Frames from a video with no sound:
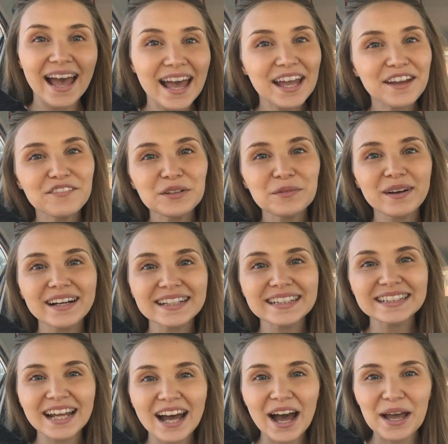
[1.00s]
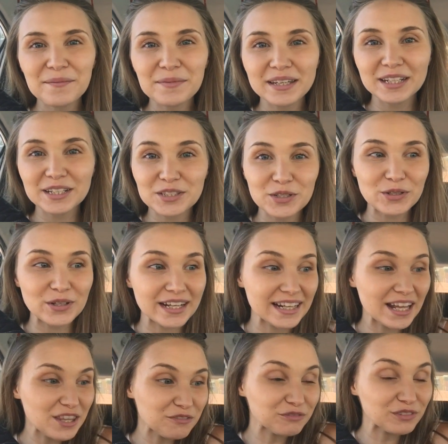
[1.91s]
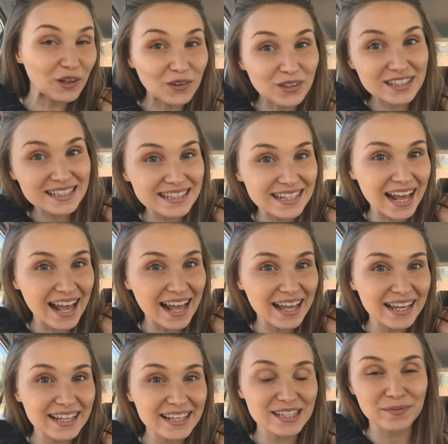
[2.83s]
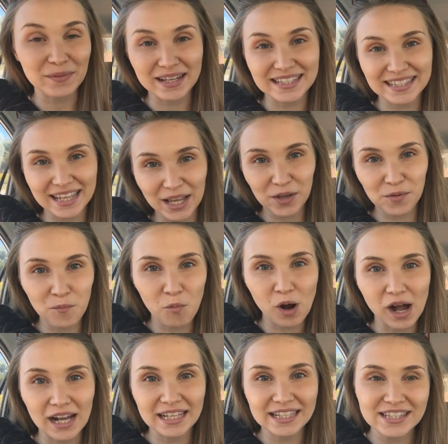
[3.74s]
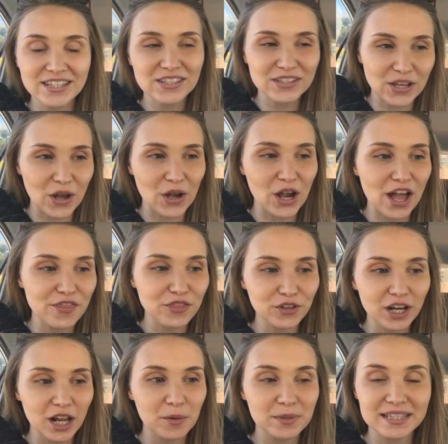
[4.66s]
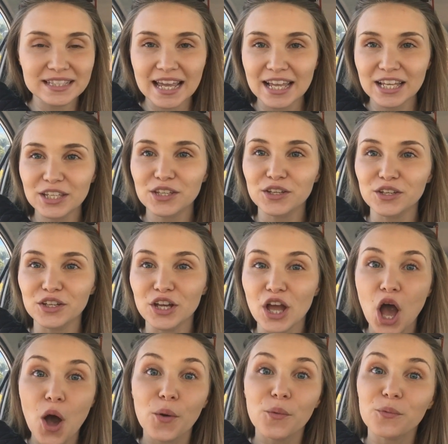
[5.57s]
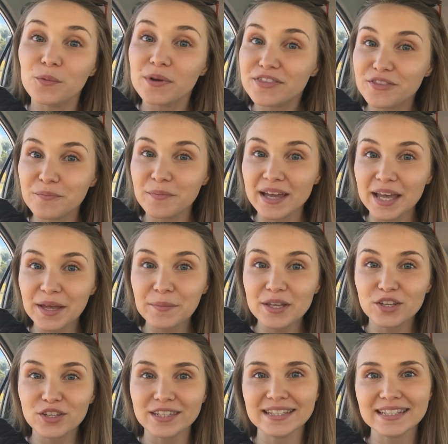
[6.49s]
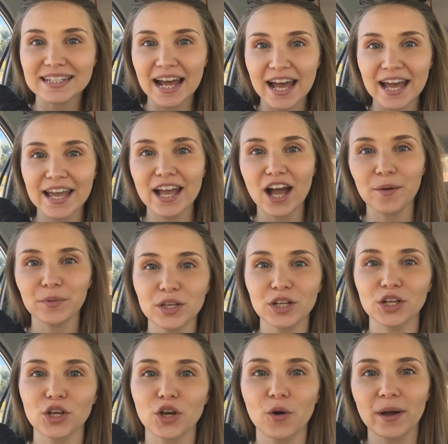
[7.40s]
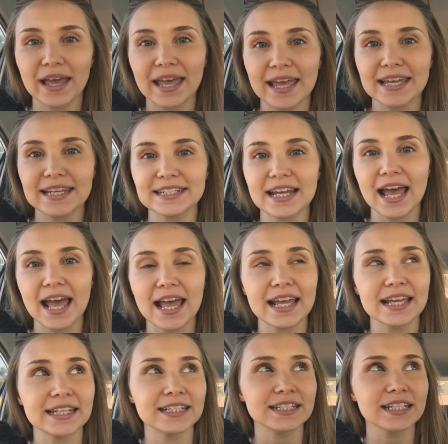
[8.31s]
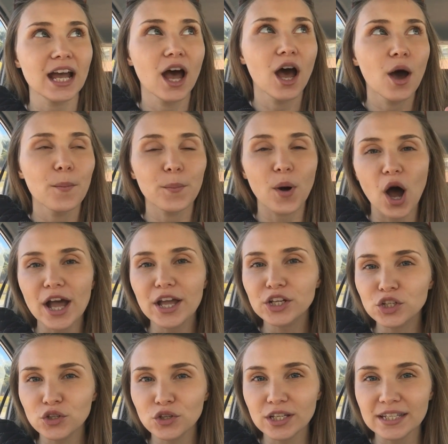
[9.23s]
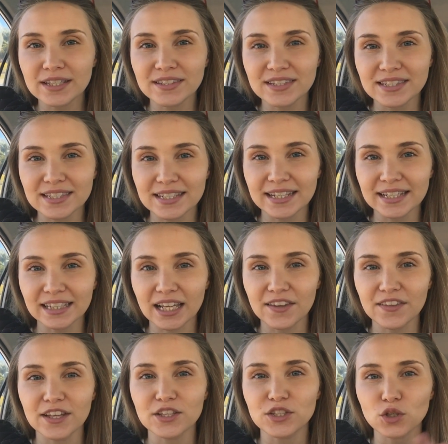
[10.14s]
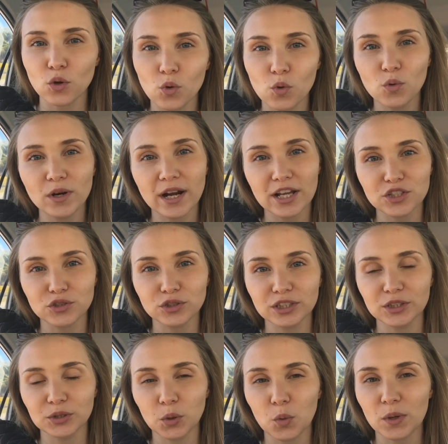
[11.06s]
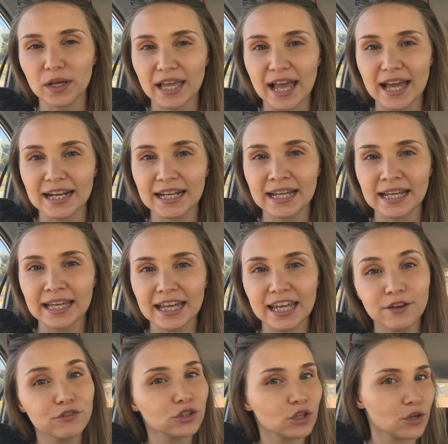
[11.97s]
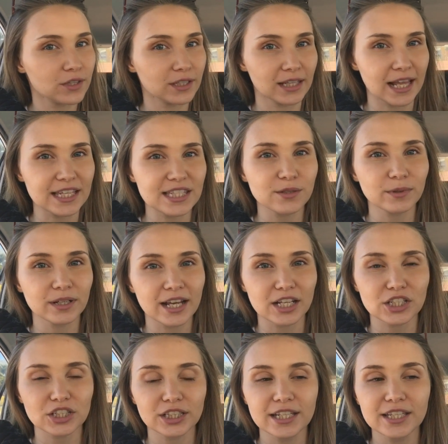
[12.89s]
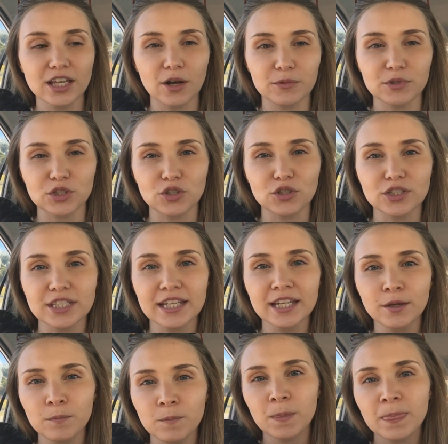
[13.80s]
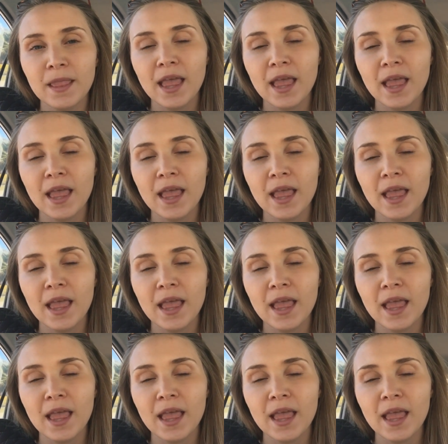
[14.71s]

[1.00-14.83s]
Hey everyone, I'm going to do another vlog today. It's my second one, so I thought I would take you with me because today I'm going to go ahead and buy a new concealer that's all natural and organic, even though the last one actually that I was using,